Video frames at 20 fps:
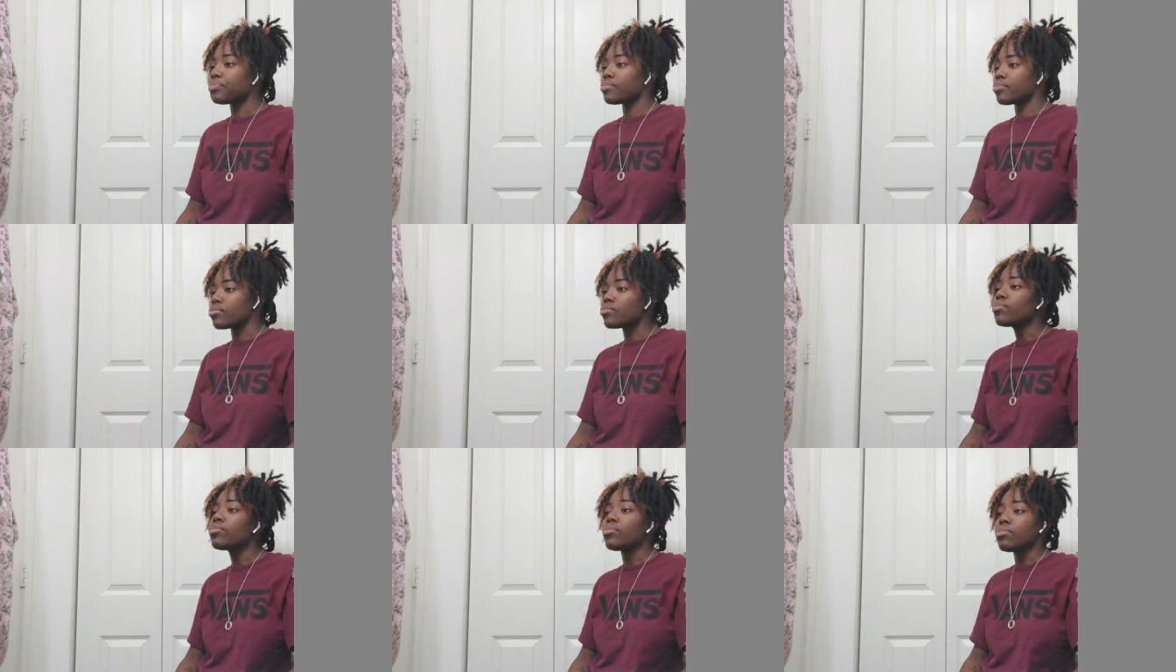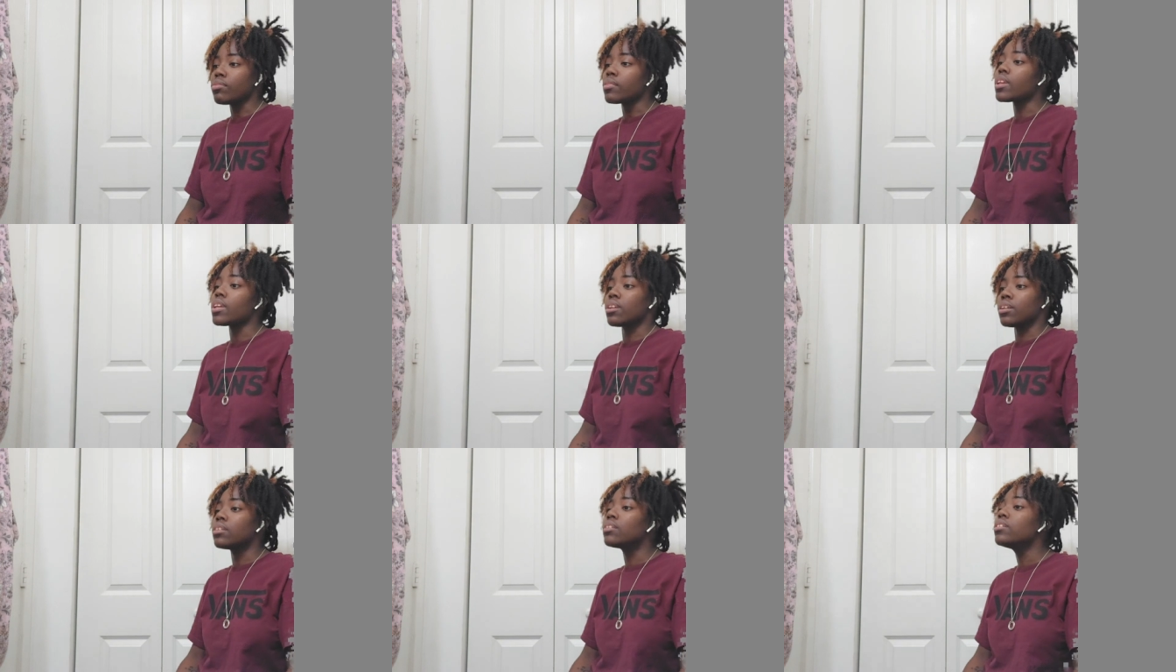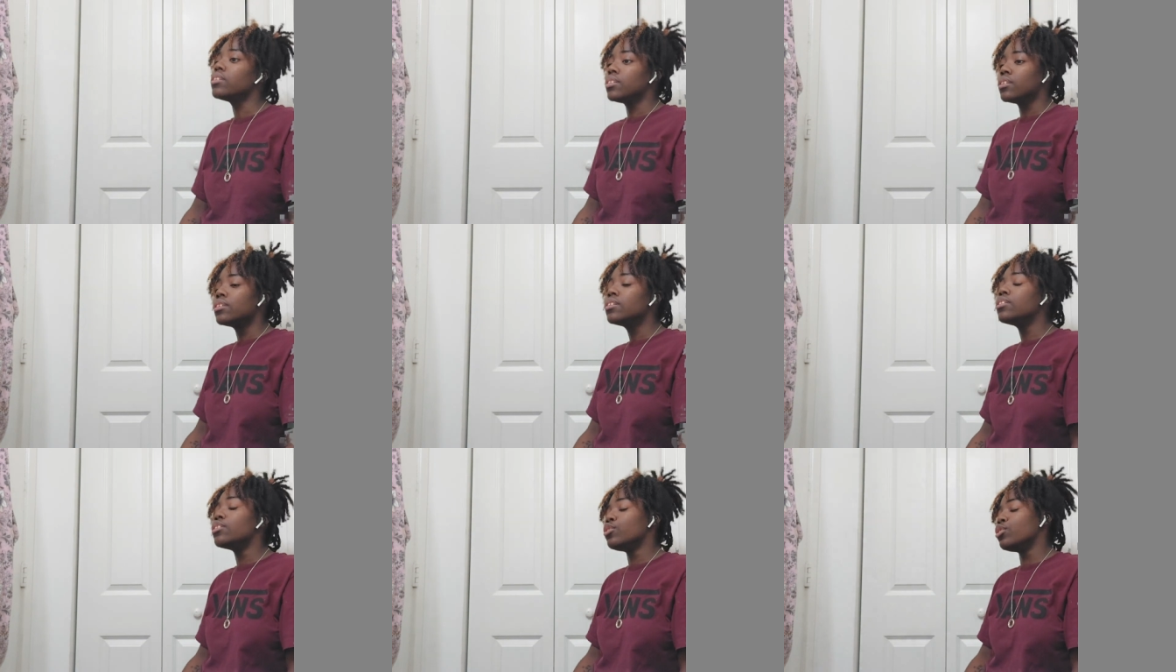I really want to
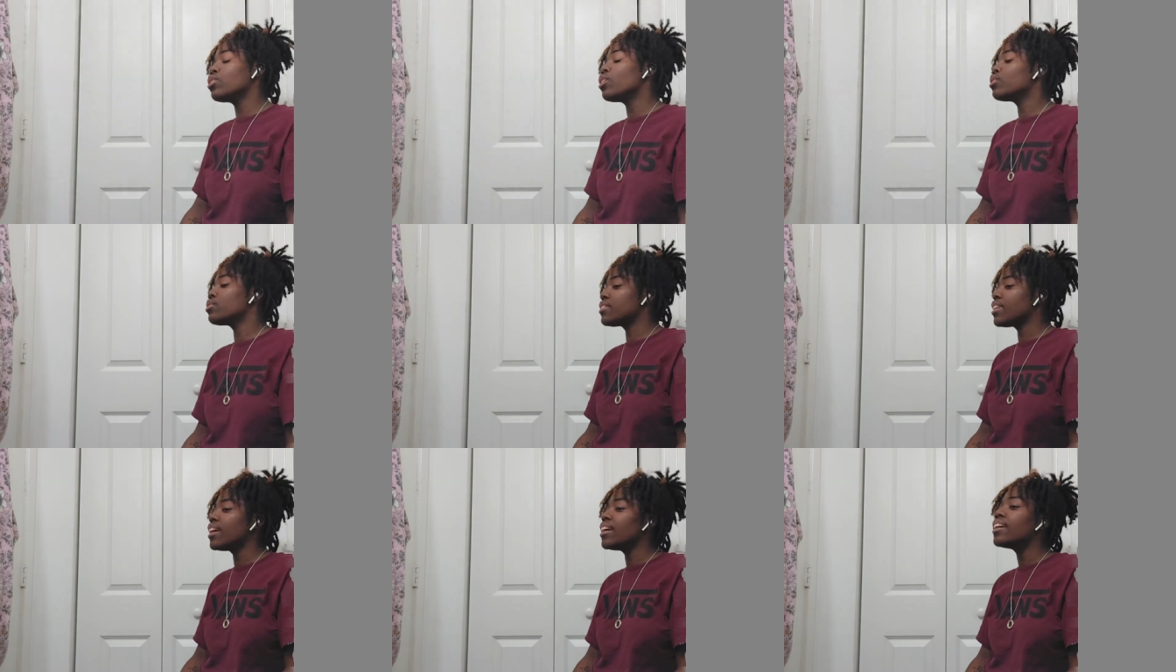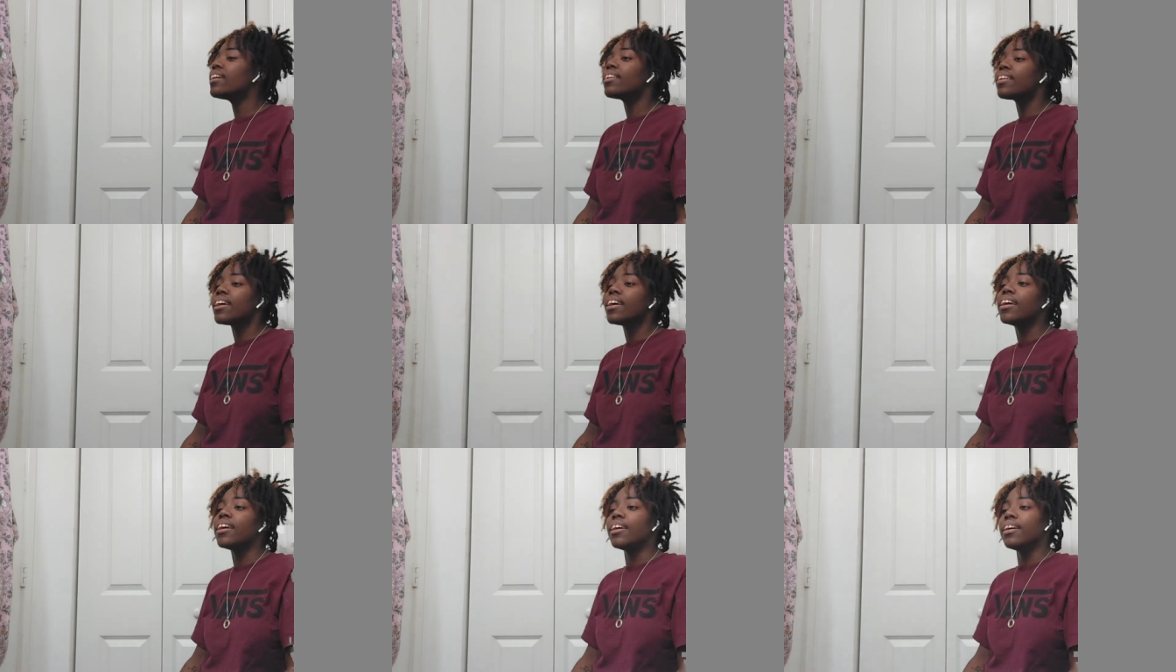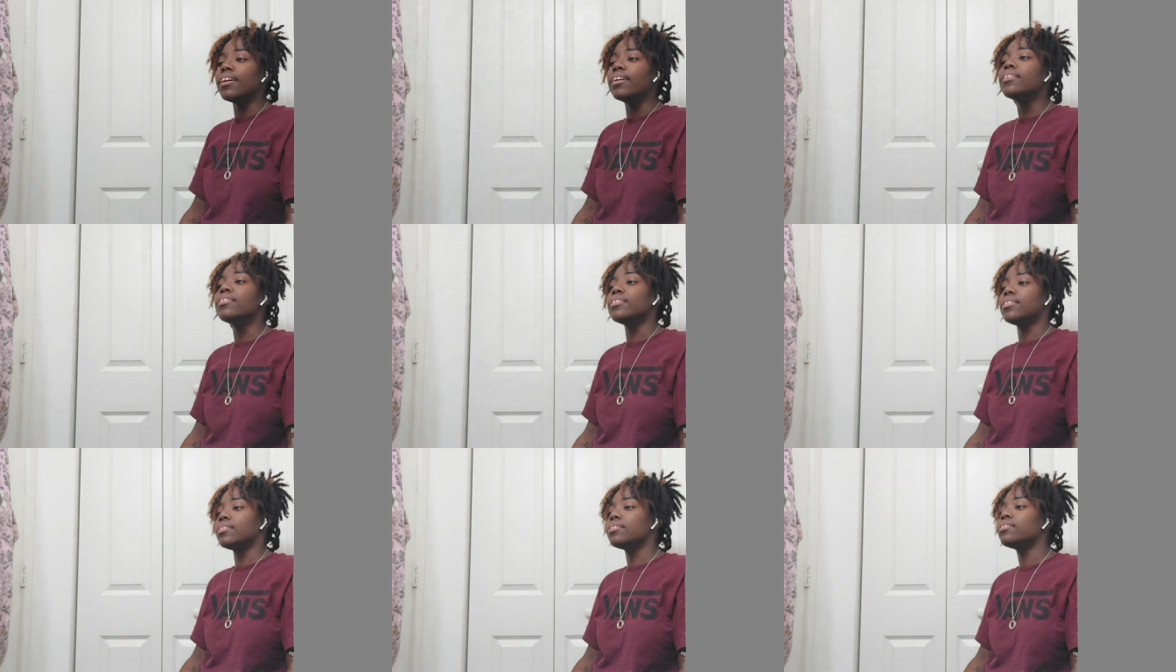win this show. Do your thing, man.